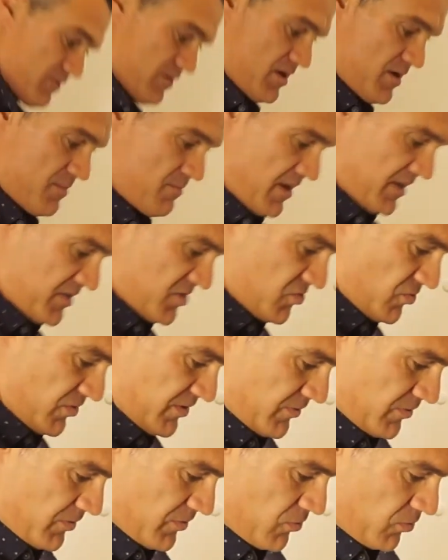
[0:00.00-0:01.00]
and make sure
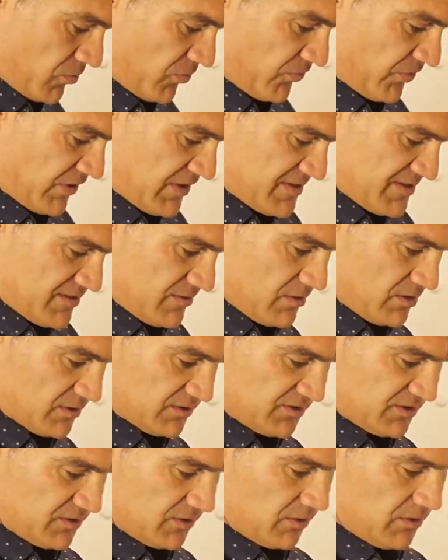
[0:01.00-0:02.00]
they're in all 3
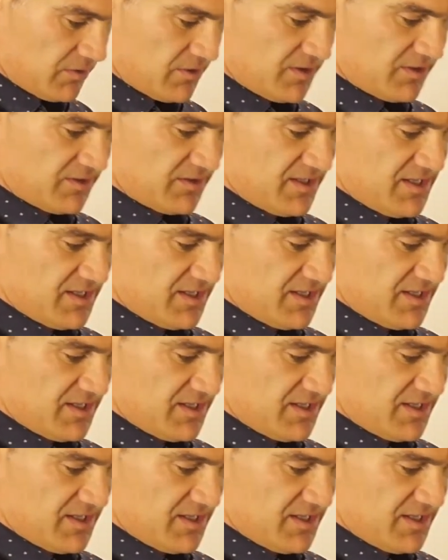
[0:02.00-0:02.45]
slots, including